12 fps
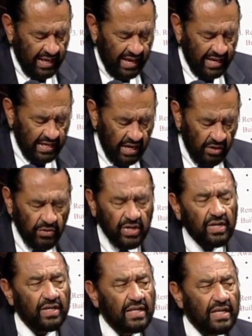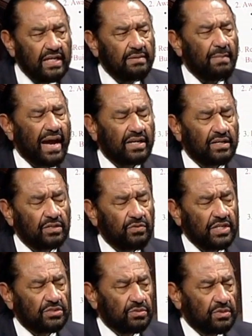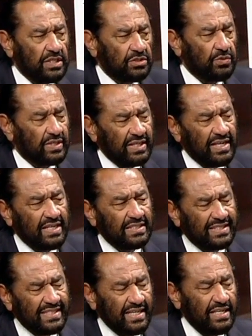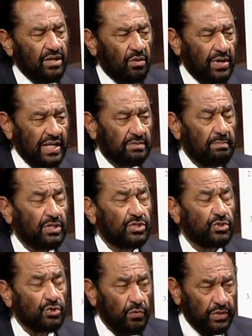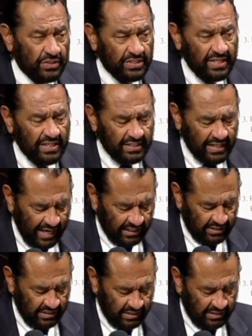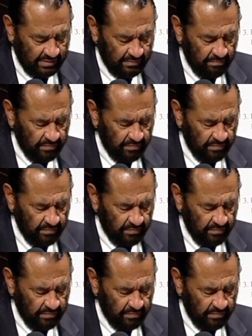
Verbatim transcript: an area in my congressional district in a city known as Missouri City, Texas